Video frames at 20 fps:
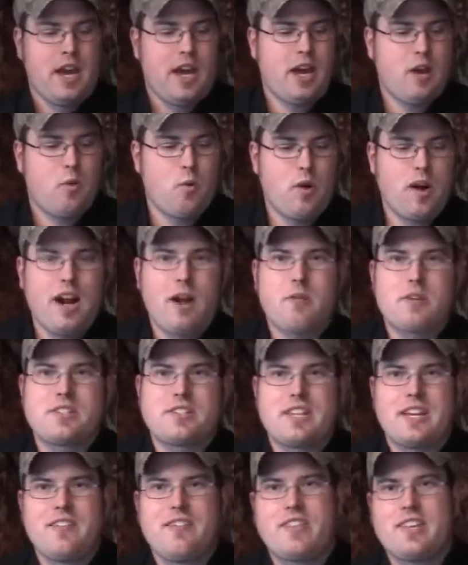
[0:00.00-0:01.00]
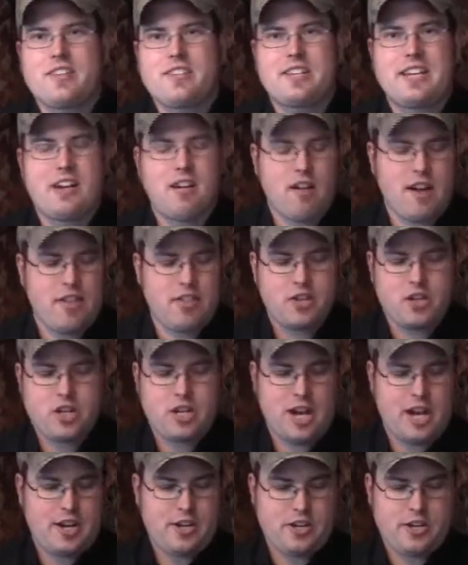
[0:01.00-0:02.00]
And what I received this year at the
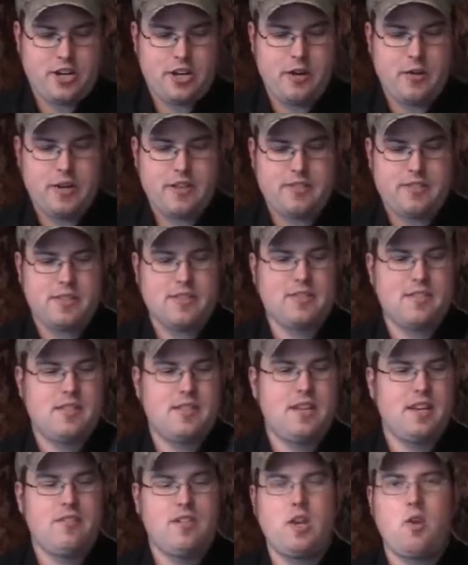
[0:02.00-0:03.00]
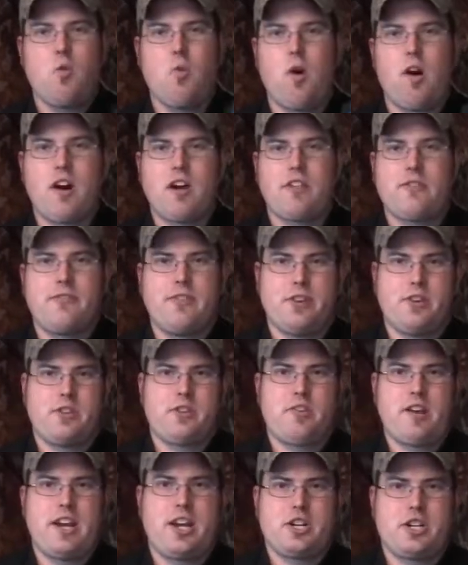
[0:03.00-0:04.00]
SHOT Show is this Divi water
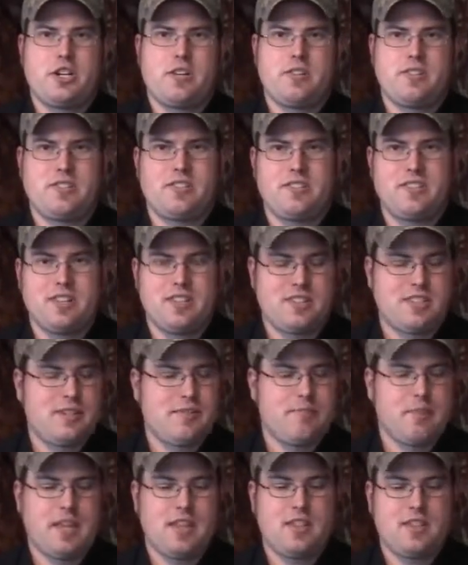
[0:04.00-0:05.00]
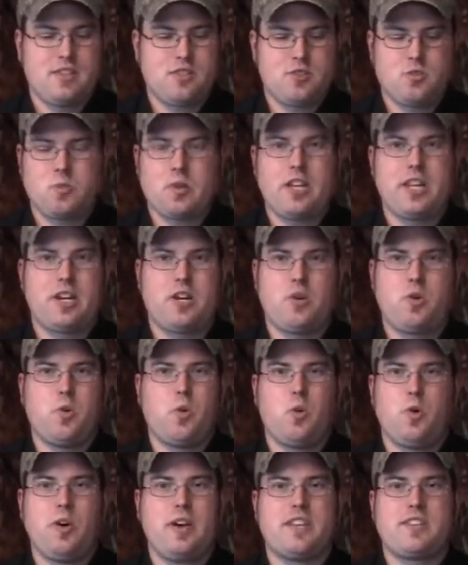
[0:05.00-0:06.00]
filtration system. And this is really
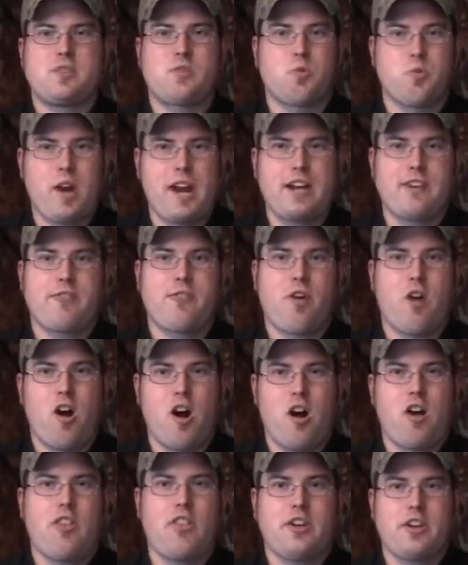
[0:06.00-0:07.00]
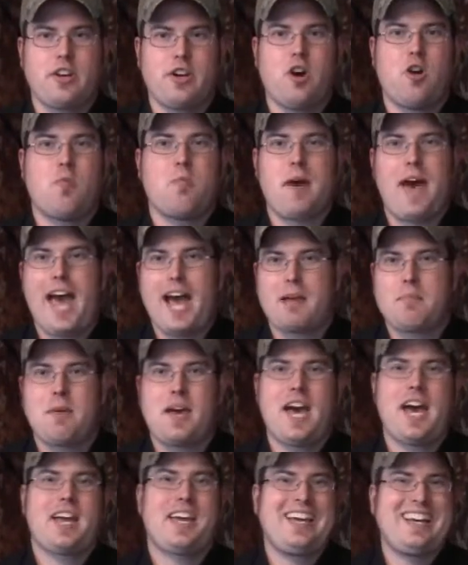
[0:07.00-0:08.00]
cool. It's great for on-the-go
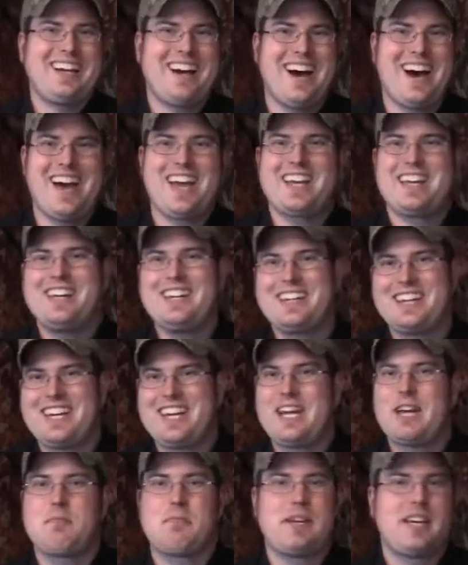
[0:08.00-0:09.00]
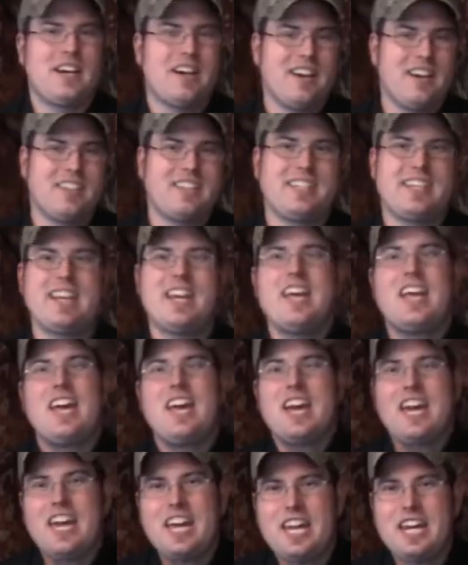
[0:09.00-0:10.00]
backpacking, hiking, camping, hunting,
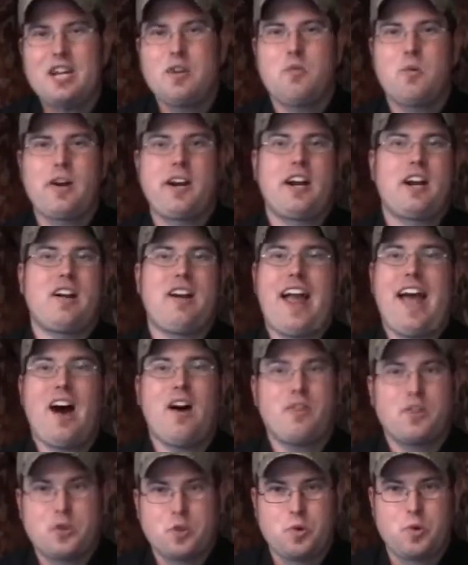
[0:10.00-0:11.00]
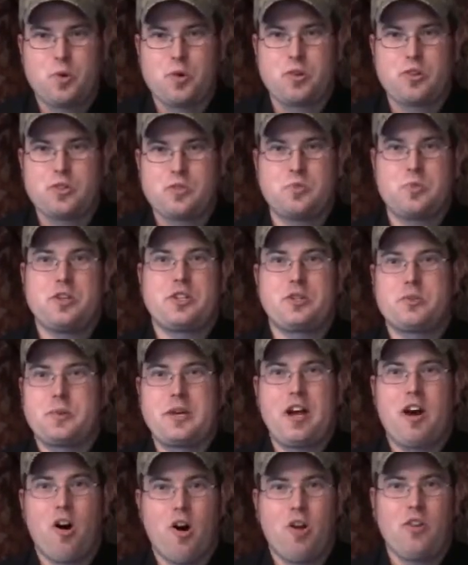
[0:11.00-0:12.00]
anywhere outdoors, which
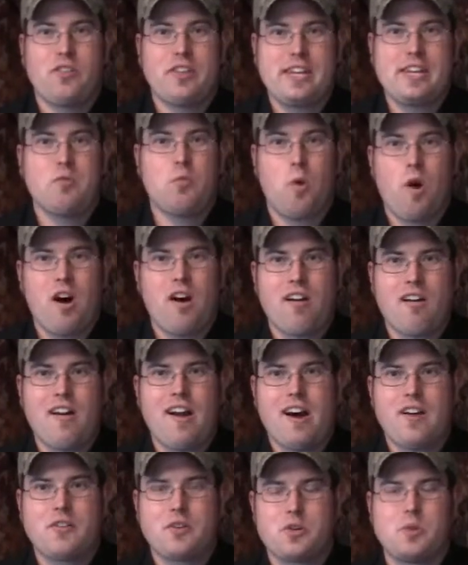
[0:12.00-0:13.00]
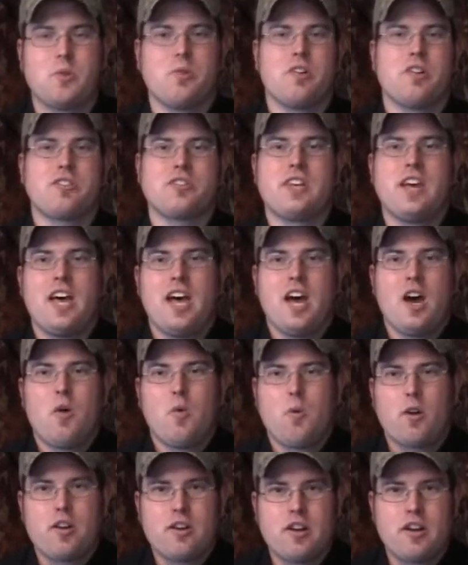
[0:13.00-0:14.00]
we all need water outdoors,
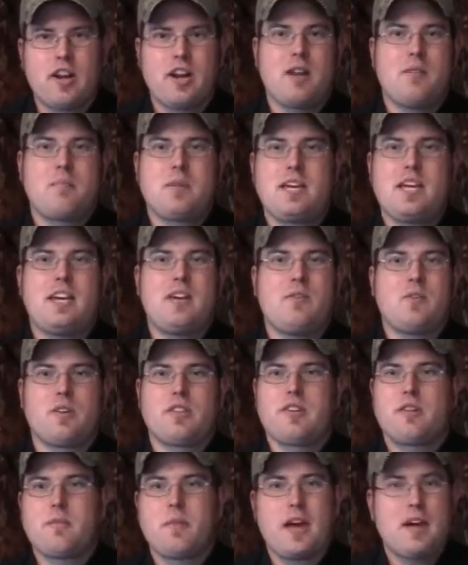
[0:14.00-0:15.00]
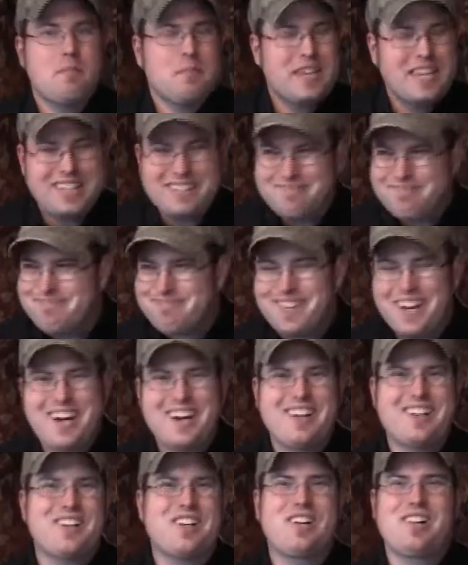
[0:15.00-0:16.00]
where you're going to be, where there might be
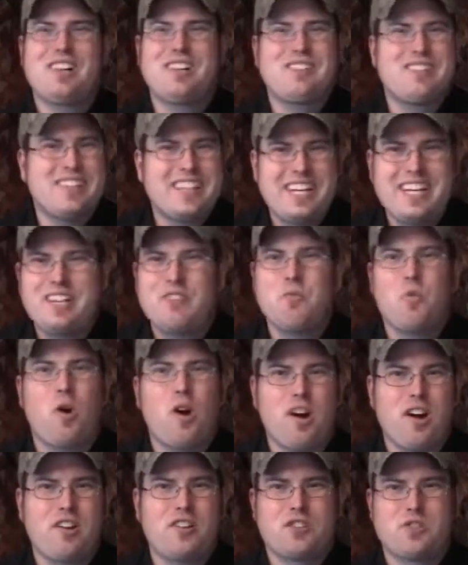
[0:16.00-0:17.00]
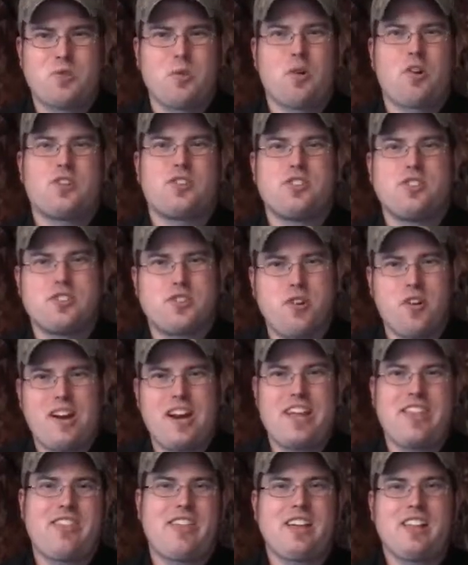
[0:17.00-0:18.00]
unclean water sources or
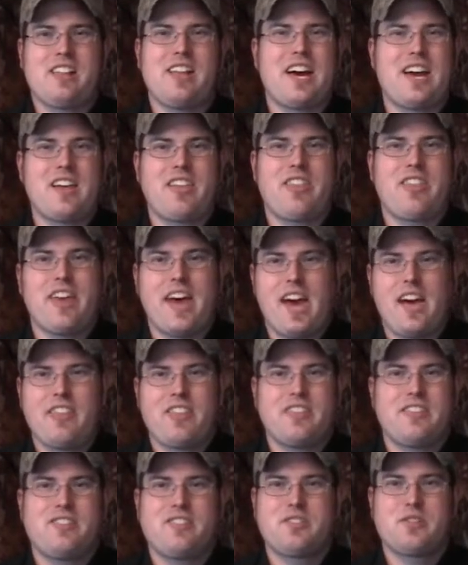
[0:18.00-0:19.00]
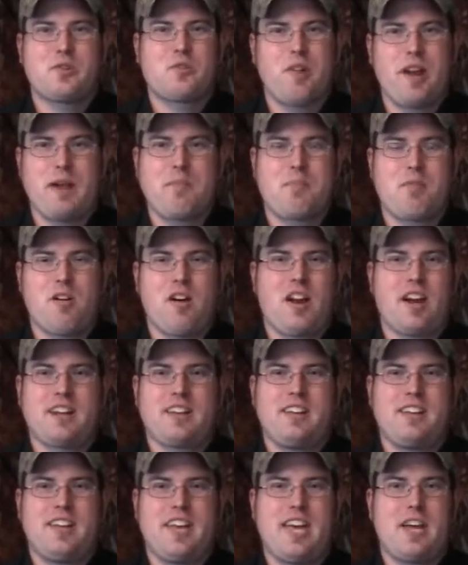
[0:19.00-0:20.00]
anything like that, this is a great
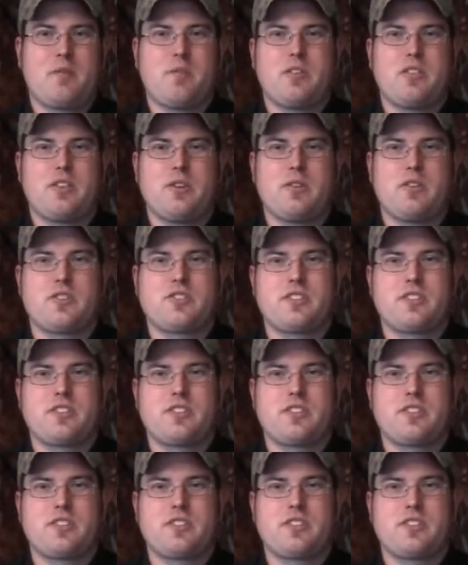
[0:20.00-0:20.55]
product to take with you.